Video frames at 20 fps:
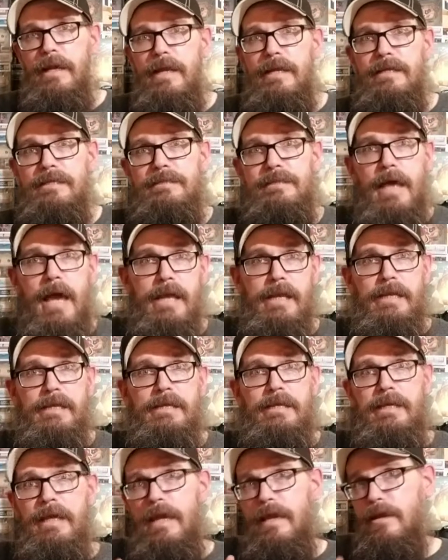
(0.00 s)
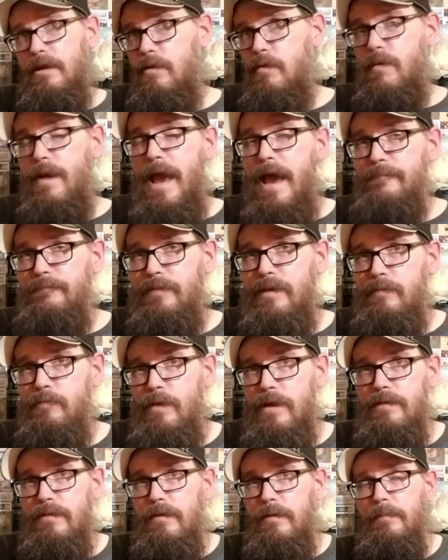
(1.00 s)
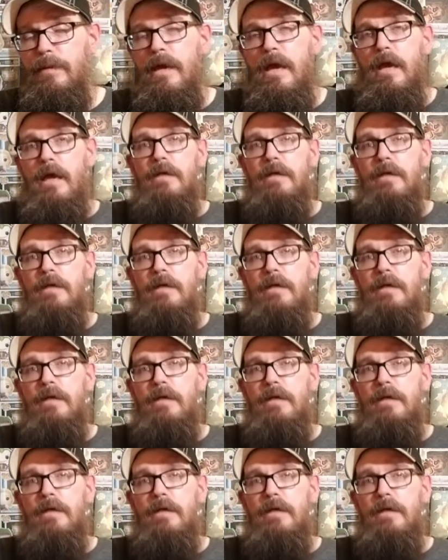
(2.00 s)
I decided to get crafty with him.